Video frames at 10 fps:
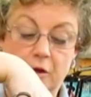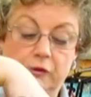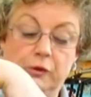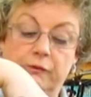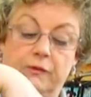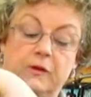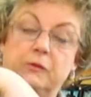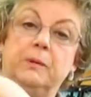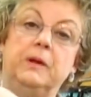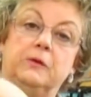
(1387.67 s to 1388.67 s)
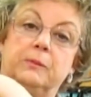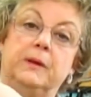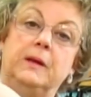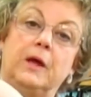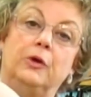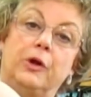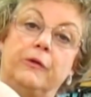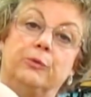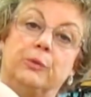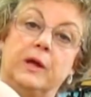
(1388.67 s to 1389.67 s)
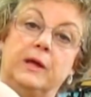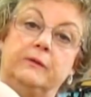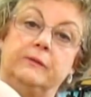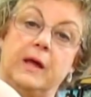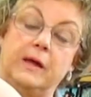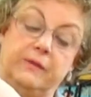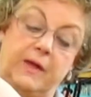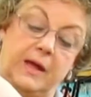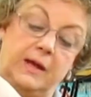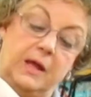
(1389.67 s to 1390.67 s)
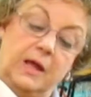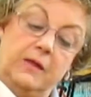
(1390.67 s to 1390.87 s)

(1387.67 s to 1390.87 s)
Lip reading: So if this bit is being held on the reins like that,